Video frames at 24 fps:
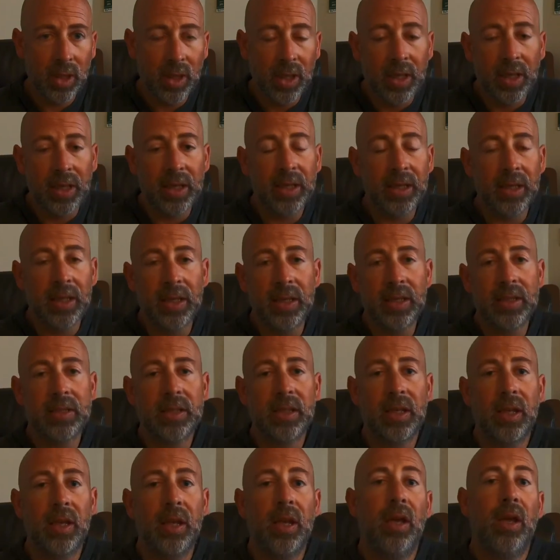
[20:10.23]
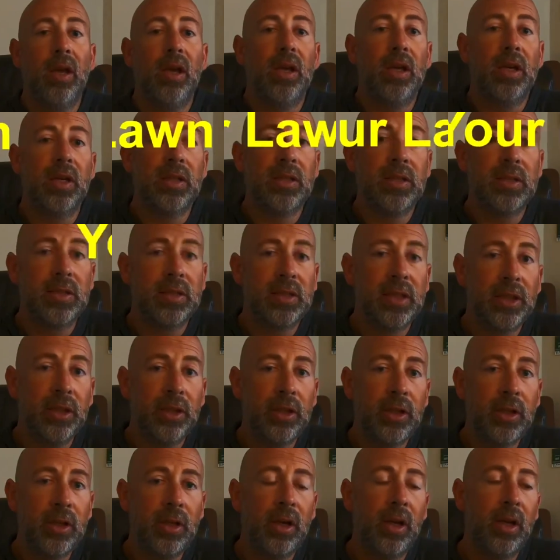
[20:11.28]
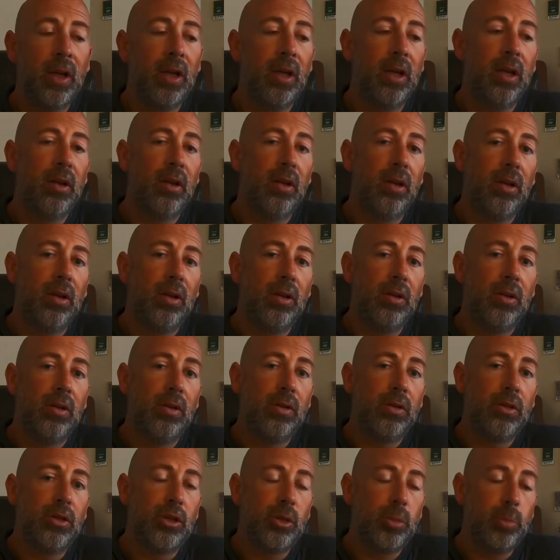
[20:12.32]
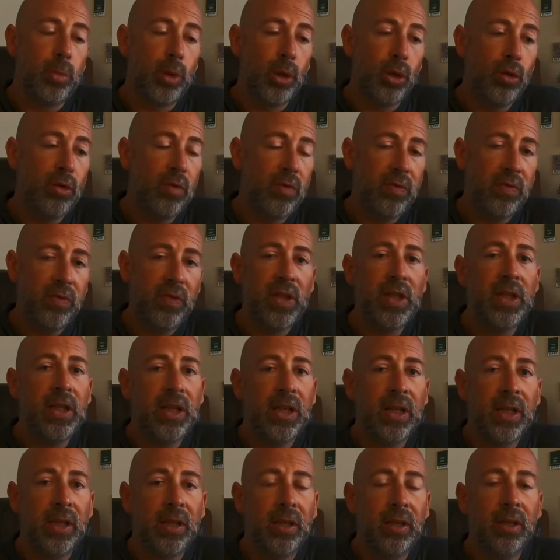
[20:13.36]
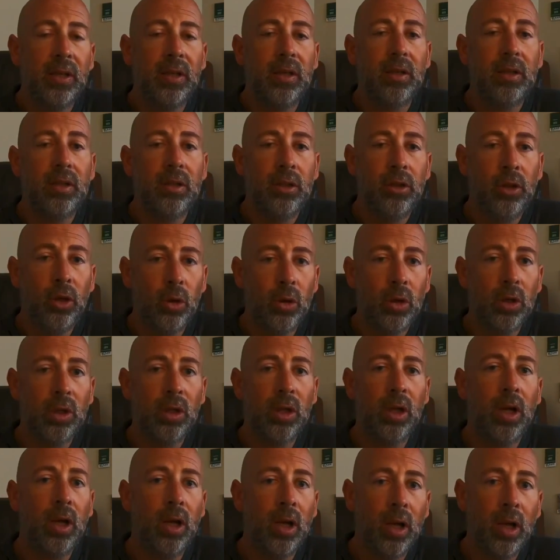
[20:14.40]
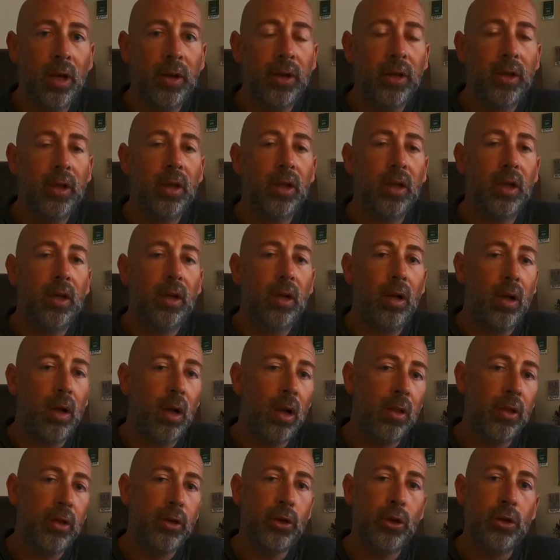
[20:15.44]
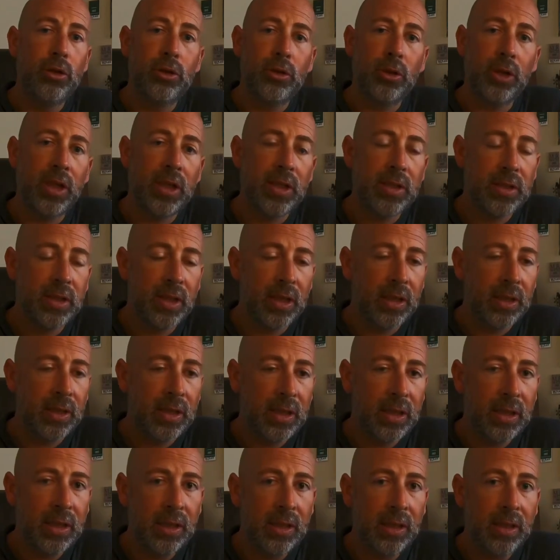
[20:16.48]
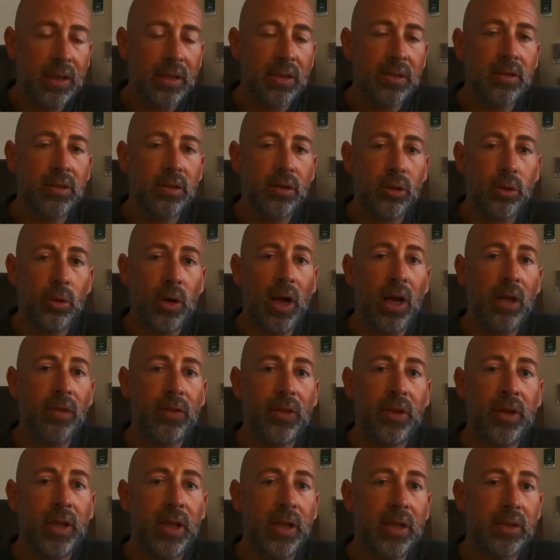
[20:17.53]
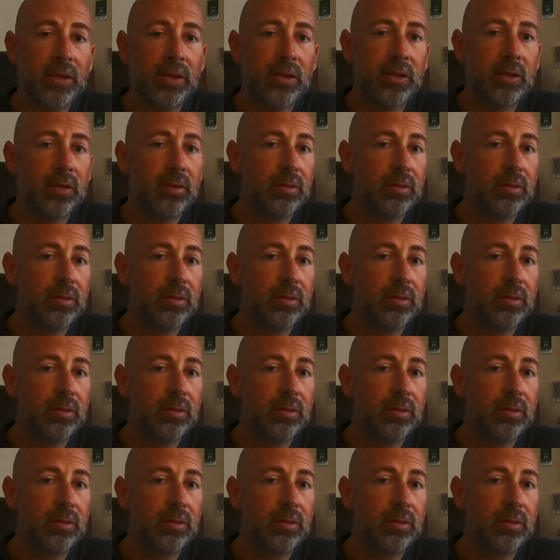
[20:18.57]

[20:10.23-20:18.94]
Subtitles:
is consider spoon feeding your lawn all the nutrients it needs throughout the next